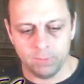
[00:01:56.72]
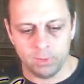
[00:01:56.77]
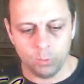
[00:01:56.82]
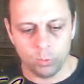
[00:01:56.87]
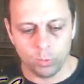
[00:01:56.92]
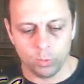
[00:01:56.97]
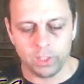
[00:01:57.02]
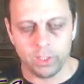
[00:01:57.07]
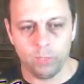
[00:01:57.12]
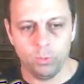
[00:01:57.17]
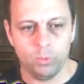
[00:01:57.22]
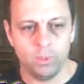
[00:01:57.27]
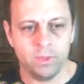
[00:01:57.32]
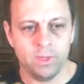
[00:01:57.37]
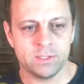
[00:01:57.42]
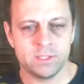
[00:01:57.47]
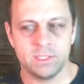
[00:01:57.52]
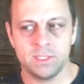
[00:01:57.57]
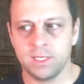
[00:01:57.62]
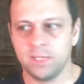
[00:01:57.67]
working with
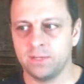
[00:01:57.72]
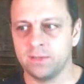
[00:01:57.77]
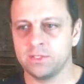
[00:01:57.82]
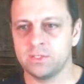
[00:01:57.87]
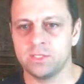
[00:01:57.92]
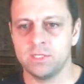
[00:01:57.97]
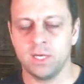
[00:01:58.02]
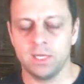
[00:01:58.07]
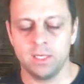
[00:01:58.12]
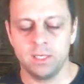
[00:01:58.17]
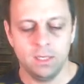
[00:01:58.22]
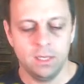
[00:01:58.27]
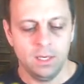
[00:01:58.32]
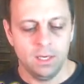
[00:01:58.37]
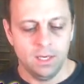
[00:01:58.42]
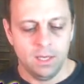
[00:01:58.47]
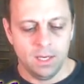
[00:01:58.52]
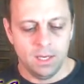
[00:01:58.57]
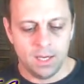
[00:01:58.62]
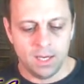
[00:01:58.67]
us to get this done.
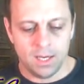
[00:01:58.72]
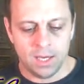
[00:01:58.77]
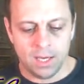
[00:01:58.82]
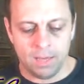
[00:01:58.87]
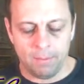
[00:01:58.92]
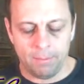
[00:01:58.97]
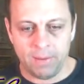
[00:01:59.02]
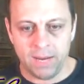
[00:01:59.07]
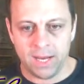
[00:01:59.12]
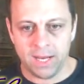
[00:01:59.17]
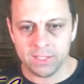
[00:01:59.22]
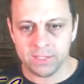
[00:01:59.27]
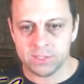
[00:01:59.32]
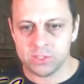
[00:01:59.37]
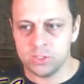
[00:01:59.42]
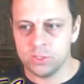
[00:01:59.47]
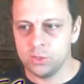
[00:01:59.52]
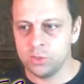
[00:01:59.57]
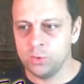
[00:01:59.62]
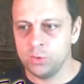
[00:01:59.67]

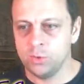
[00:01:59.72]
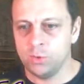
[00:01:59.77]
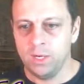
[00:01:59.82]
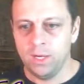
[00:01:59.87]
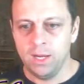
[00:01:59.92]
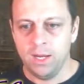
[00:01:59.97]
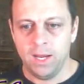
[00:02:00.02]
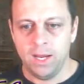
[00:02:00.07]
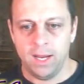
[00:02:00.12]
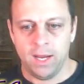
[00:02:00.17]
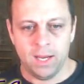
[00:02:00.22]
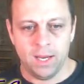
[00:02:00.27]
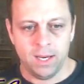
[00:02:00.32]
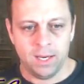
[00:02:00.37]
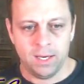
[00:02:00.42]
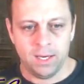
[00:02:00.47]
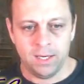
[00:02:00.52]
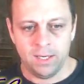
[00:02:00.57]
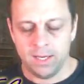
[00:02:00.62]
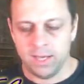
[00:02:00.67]
Pantsu
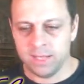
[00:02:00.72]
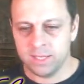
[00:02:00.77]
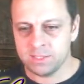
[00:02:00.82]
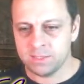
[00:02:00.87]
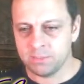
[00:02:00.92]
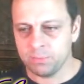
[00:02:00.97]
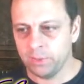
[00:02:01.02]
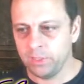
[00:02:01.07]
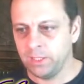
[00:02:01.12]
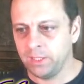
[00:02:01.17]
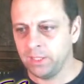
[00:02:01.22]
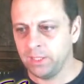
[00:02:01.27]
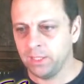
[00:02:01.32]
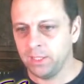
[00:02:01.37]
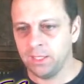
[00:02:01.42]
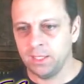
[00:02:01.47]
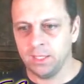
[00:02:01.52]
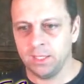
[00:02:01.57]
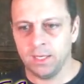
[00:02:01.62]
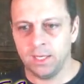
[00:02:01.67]
and
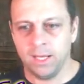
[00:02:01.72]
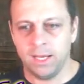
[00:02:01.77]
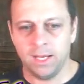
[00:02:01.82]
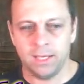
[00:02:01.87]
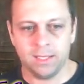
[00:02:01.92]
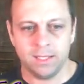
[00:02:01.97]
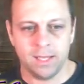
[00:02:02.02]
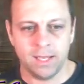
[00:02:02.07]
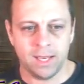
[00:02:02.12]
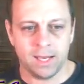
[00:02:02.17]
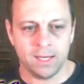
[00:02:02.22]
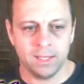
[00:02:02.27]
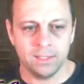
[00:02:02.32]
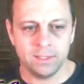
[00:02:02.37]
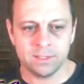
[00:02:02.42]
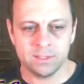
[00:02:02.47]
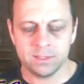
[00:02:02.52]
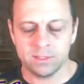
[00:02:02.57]
Asprika and Catalyst,